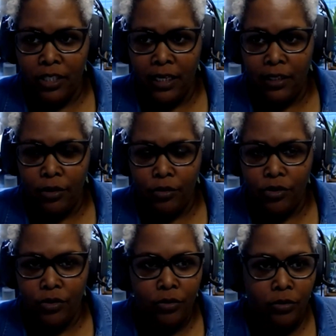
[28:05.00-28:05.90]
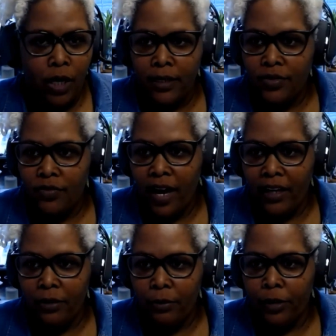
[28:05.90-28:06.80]
take you to this
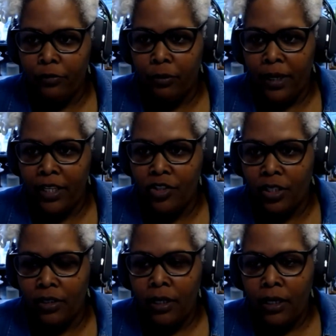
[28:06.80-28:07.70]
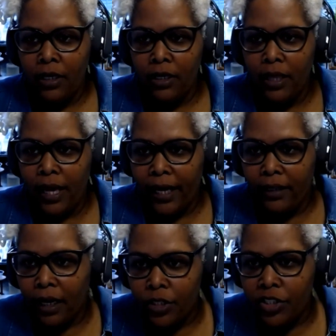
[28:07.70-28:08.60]
valuable information
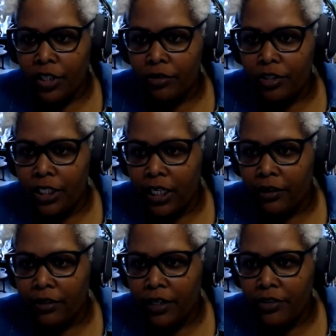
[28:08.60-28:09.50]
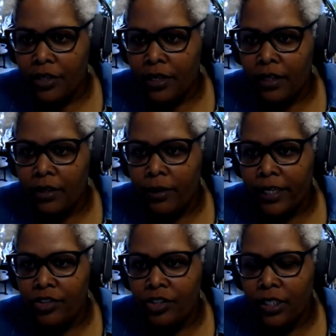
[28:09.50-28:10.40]
that Michelle shared. There's another
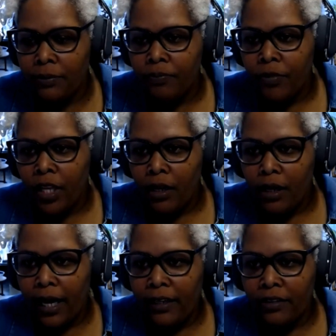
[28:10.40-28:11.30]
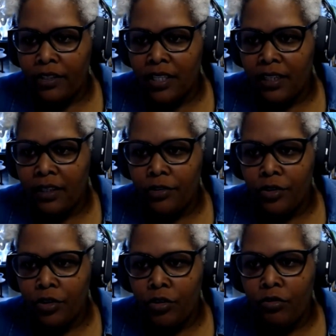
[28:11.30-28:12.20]
question. I understand
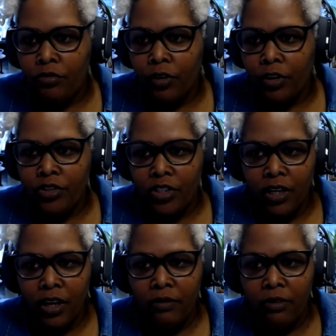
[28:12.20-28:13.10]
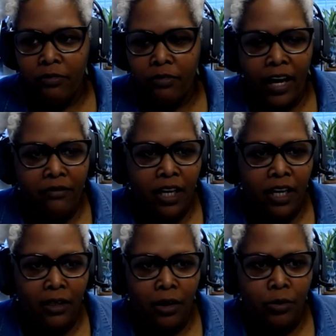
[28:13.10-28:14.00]
there's a new version of the
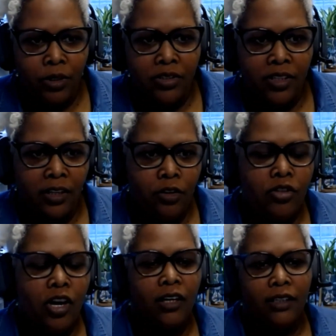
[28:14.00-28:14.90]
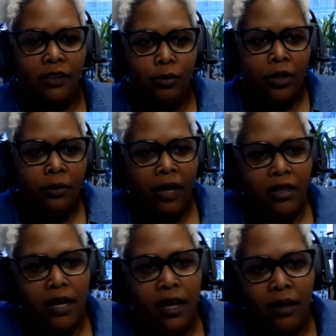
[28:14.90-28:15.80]
5-day notice. Can you talk a little bit
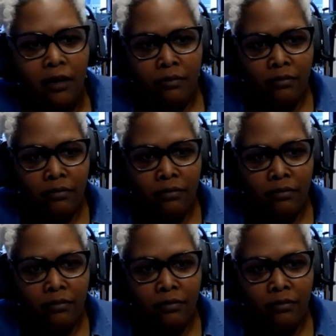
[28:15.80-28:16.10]
about that?